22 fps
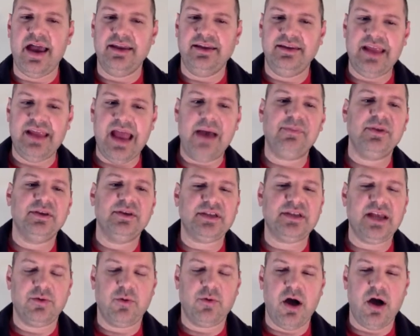and depth
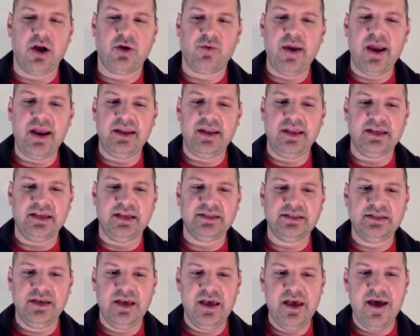is hydraulic
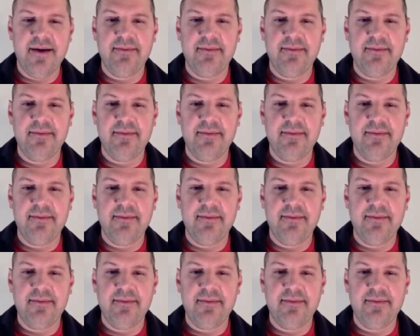radius.